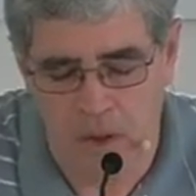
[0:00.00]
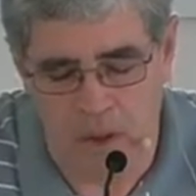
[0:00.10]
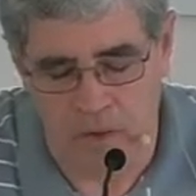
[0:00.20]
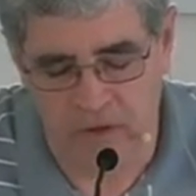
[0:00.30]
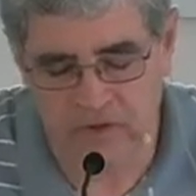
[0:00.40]

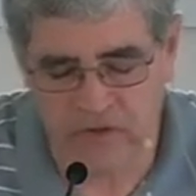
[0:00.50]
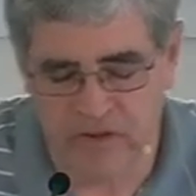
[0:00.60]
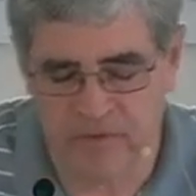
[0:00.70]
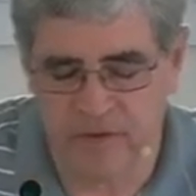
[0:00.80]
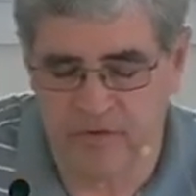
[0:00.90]
Our
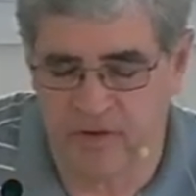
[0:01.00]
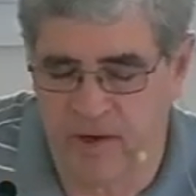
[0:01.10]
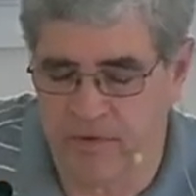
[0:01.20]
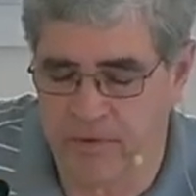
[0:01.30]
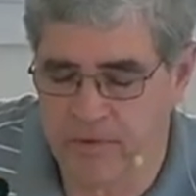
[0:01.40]
gracious Heavenly
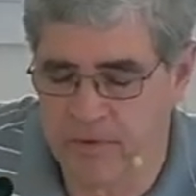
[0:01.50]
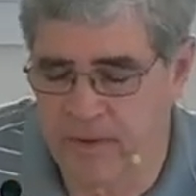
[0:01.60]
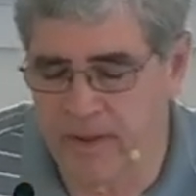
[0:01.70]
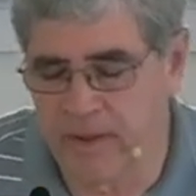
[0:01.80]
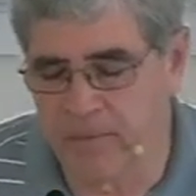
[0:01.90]
Father,
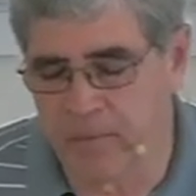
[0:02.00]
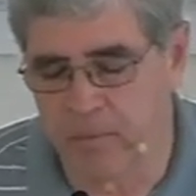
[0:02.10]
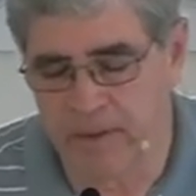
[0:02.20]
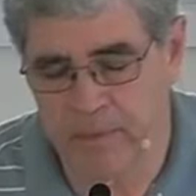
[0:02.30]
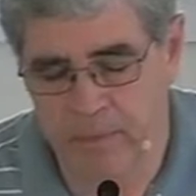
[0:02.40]
we